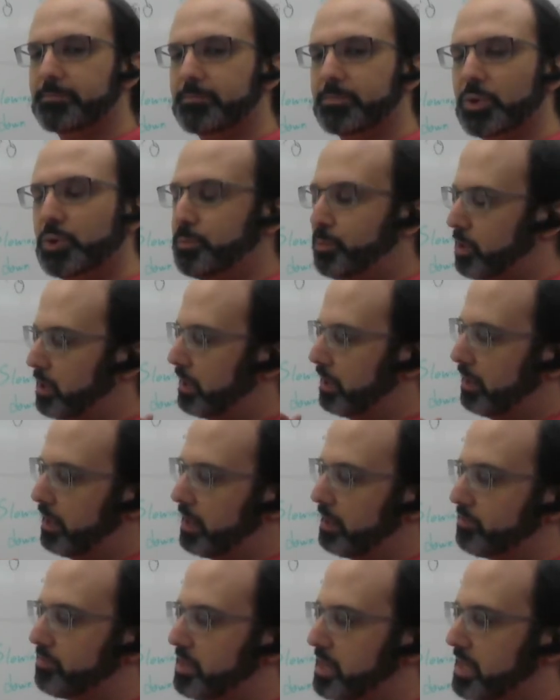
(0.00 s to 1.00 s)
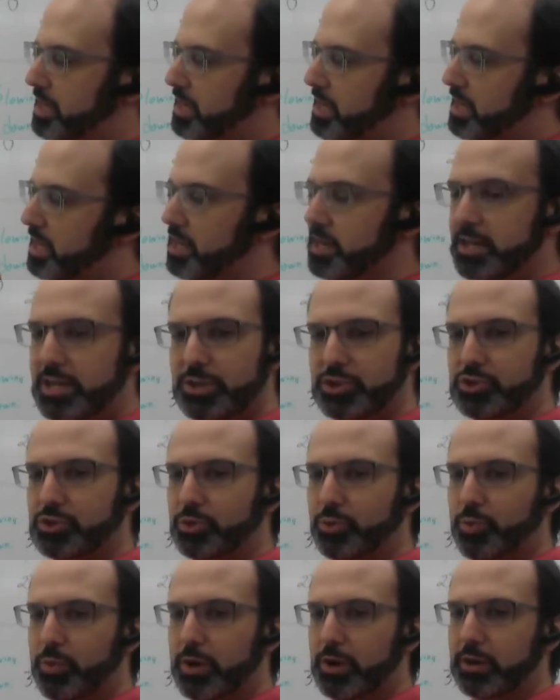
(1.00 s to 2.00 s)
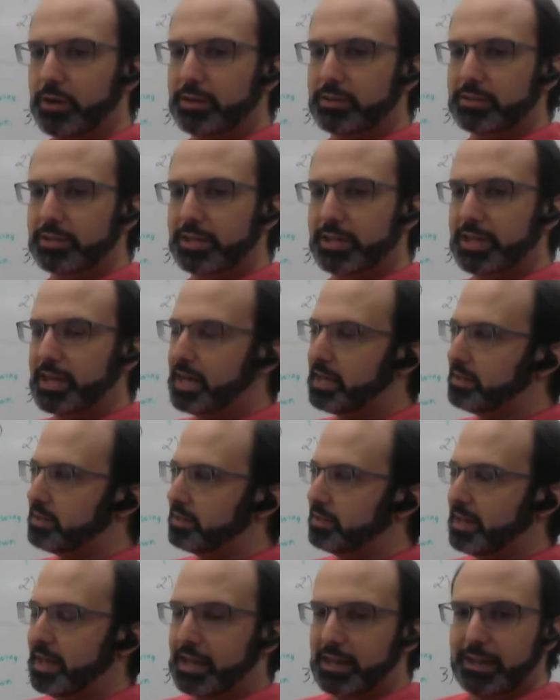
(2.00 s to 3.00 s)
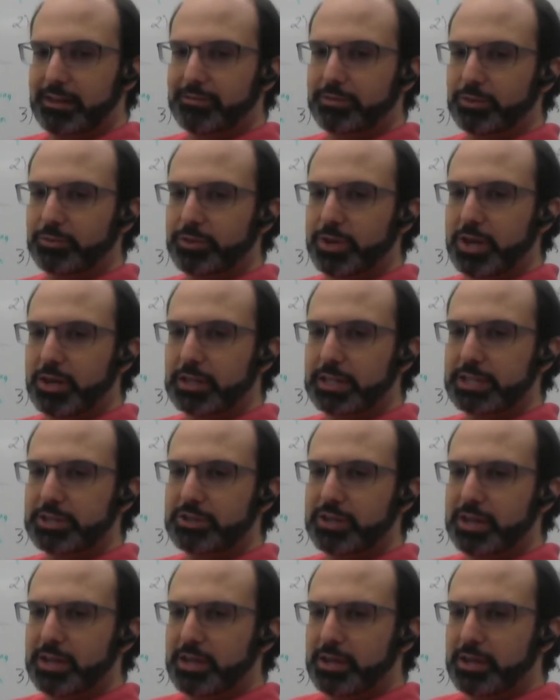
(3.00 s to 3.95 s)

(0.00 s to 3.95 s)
You put in a lot of initial work to get to that level of knowledge,